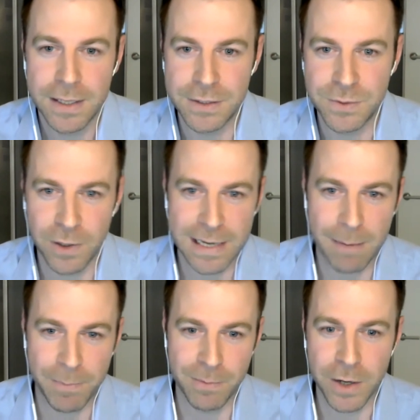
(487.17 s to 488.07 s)
into our
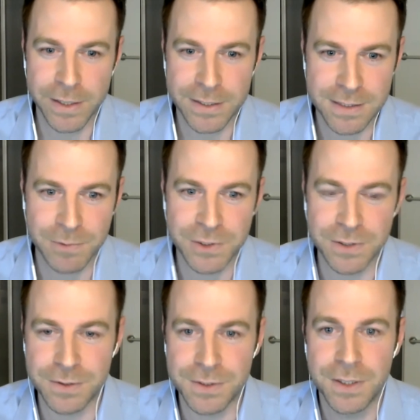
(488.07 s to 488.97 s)
capital market
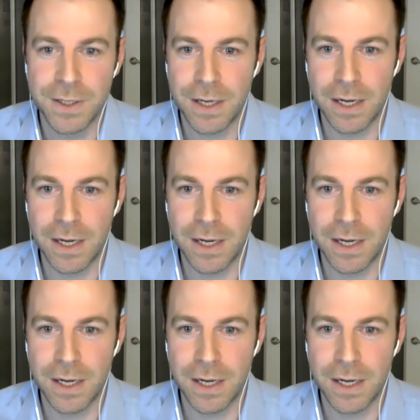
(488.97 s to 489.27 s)
assumptions,